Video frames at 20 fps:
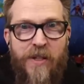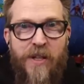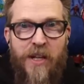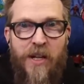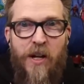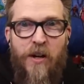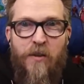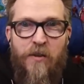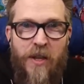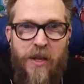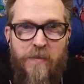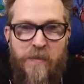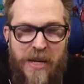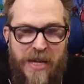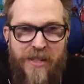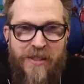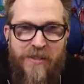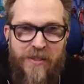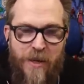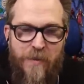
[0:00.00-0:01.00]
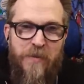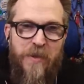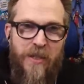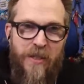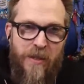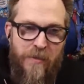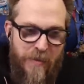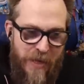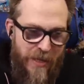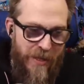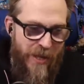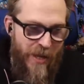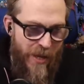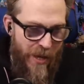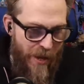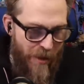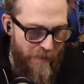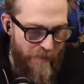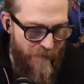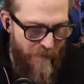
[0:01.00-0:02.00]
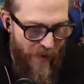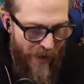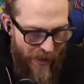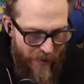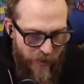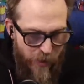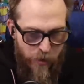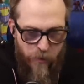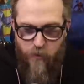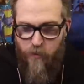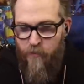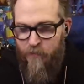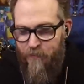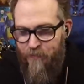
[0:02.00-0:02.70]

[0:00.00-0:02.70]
You know, they mean something to me. They have value.